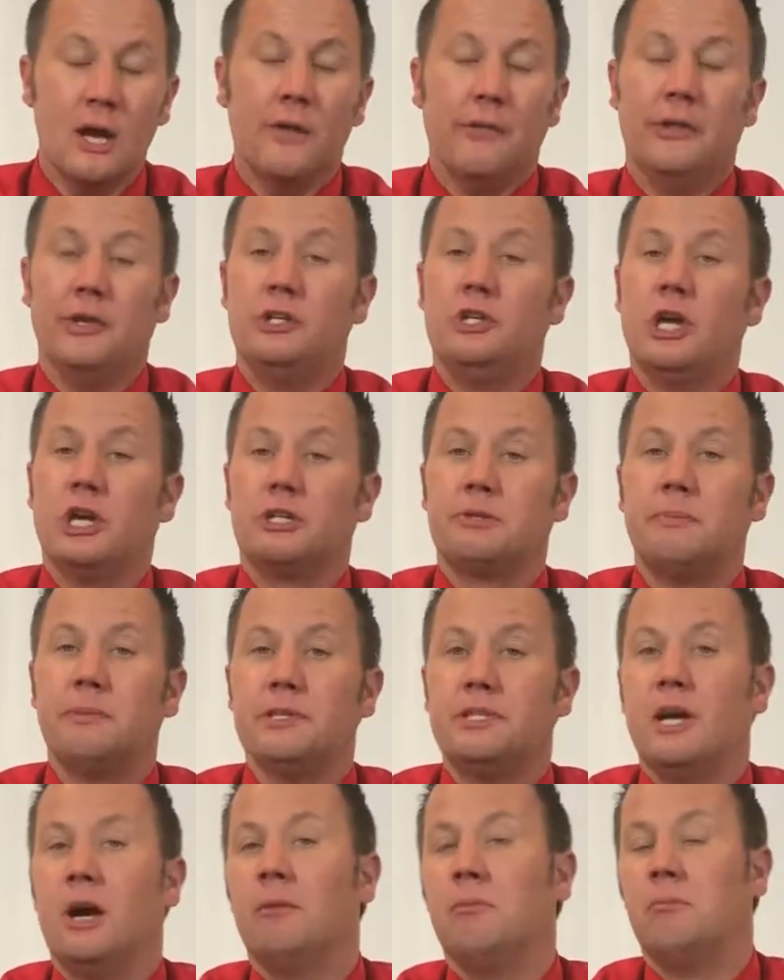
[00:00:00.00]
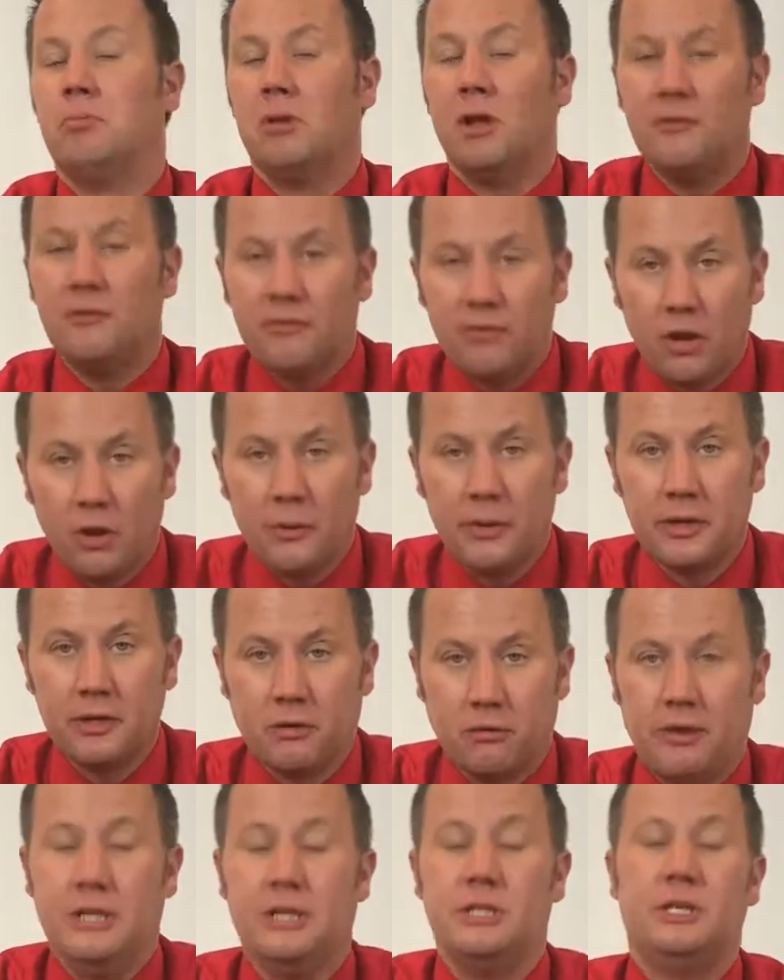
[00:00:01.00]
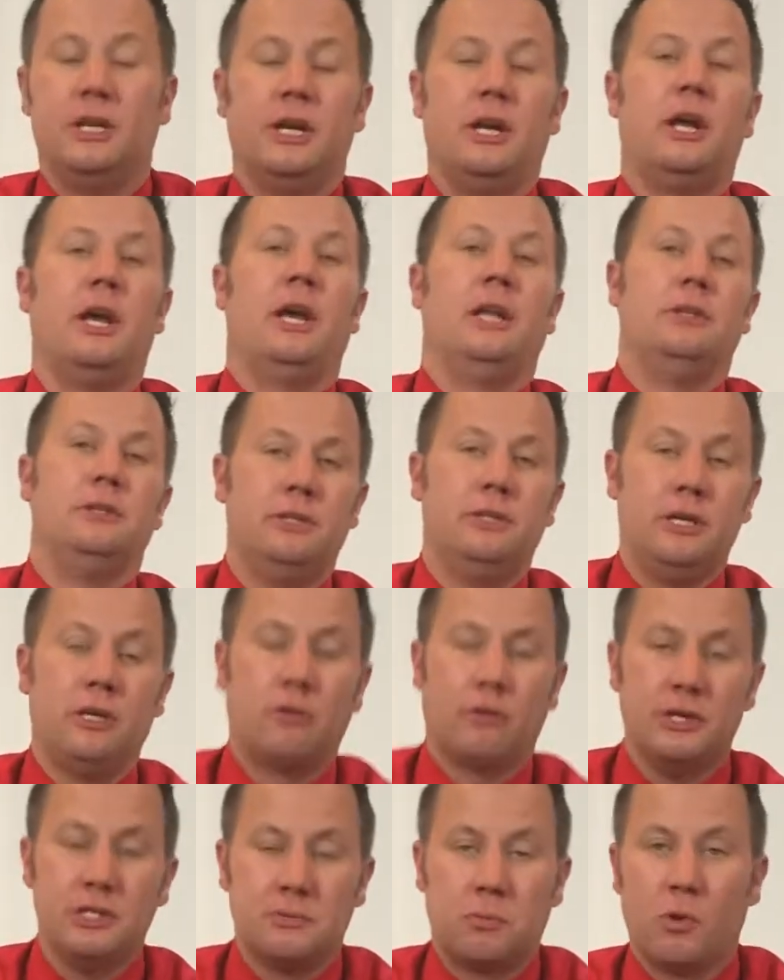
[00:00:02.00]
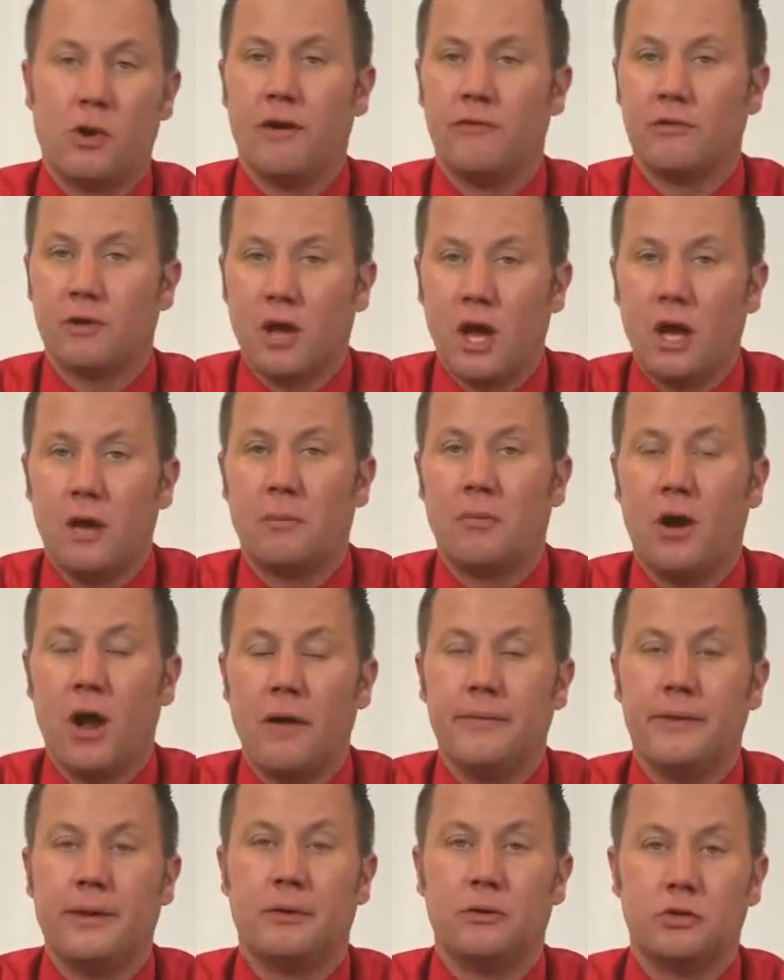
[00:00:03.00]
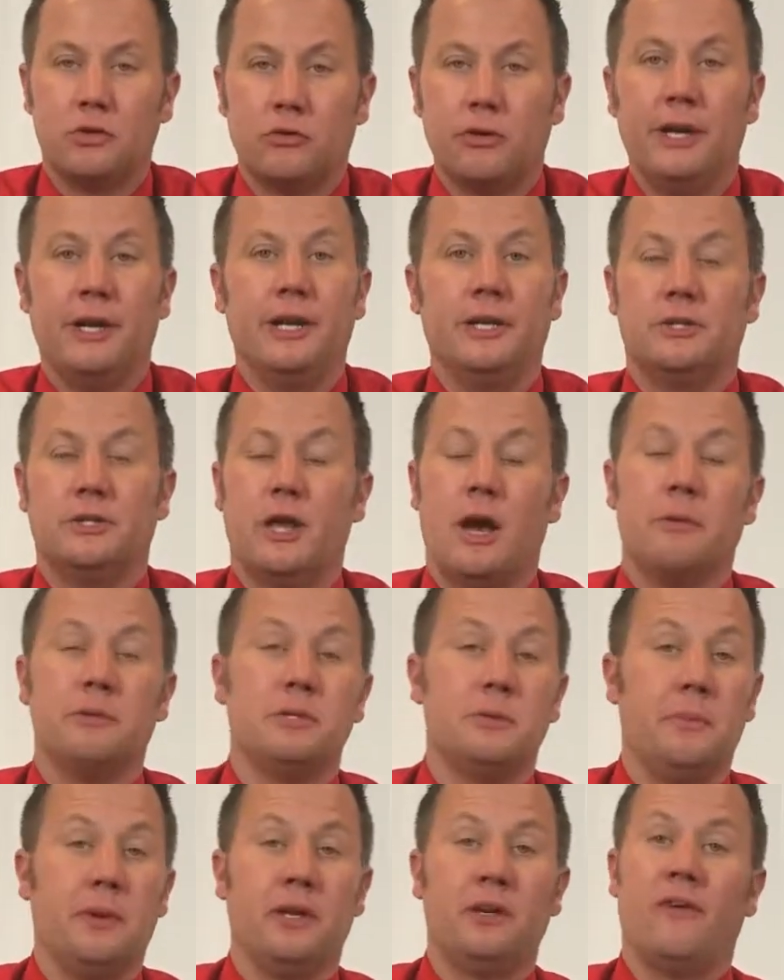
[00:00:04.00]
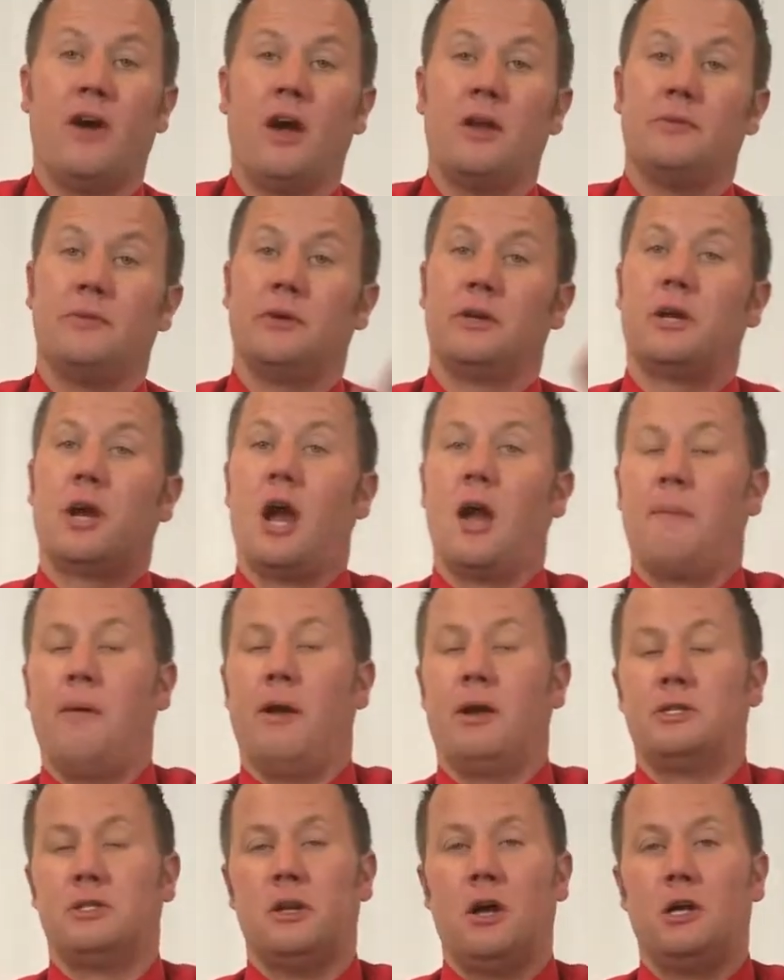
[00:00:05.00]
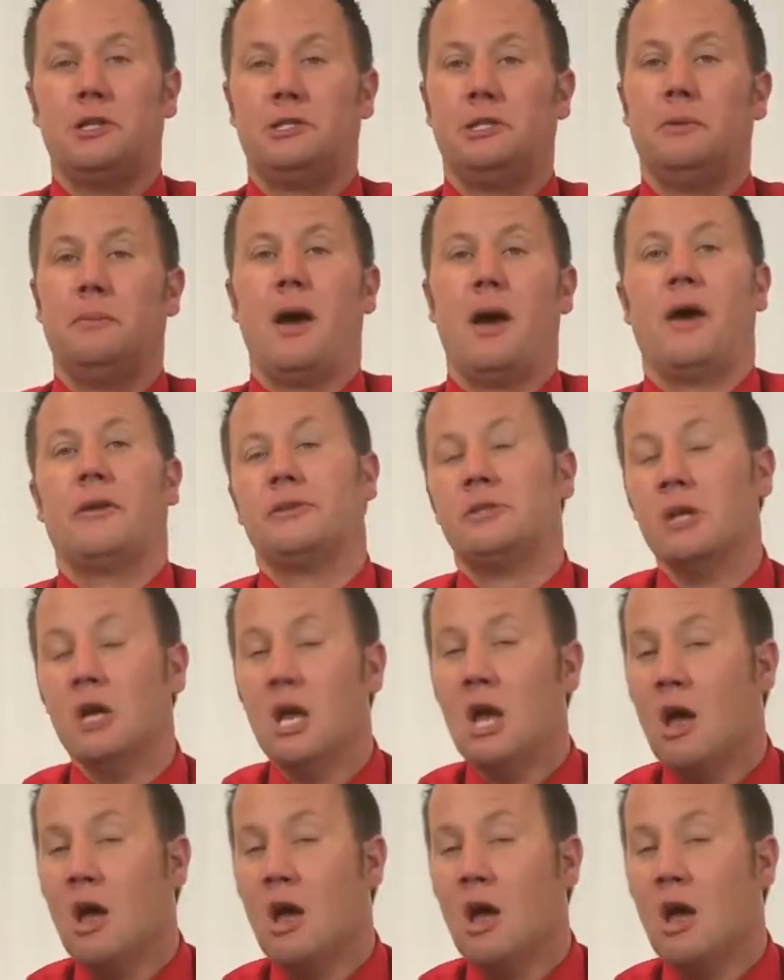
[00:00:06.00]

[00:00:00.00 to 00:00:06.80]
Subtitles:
the adjustments helped blood flow increase and decrease whatever kind of problem they were treating. So that was the big divide between chiropractors and osteopaths.